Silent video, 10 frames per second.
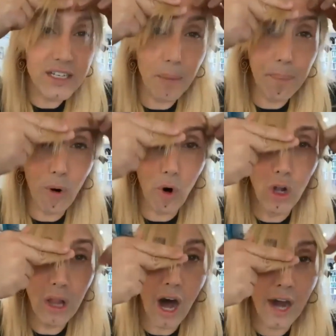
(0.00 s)
to
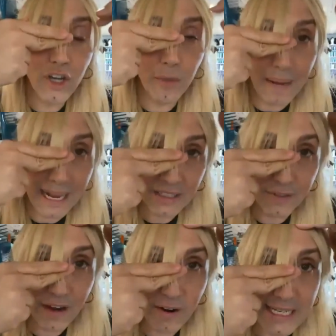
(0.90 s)
pull on your
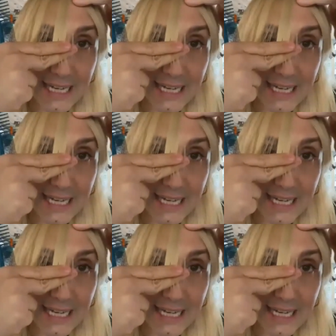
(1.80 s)
bangs very